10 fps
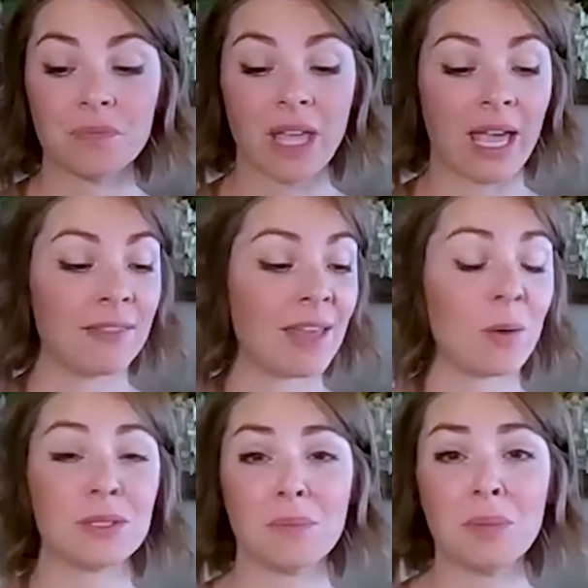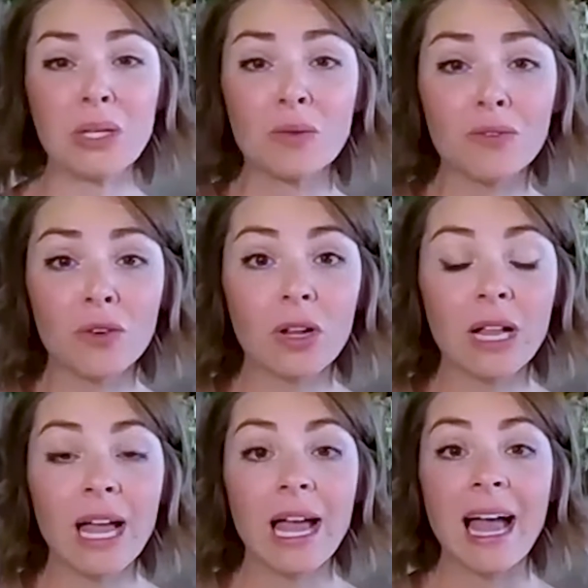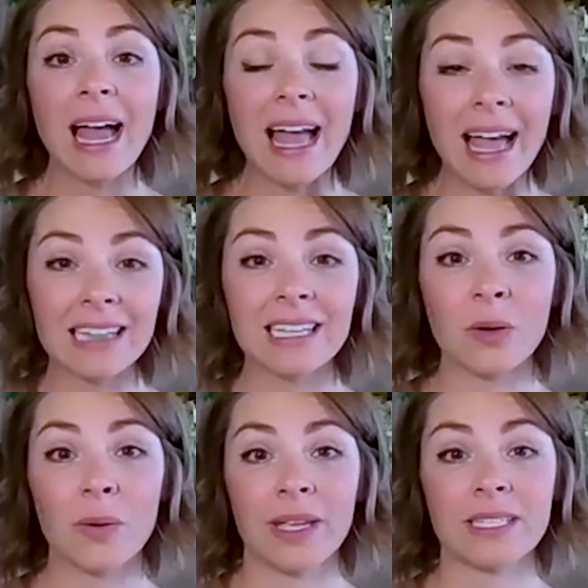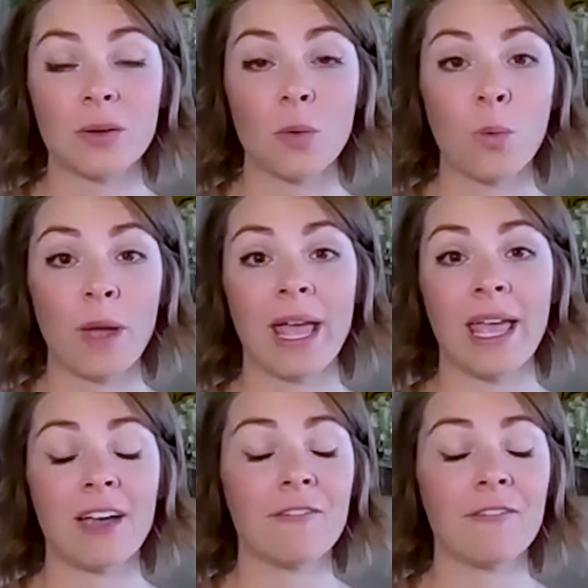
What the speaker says: And that was a beautiful, eloquent way,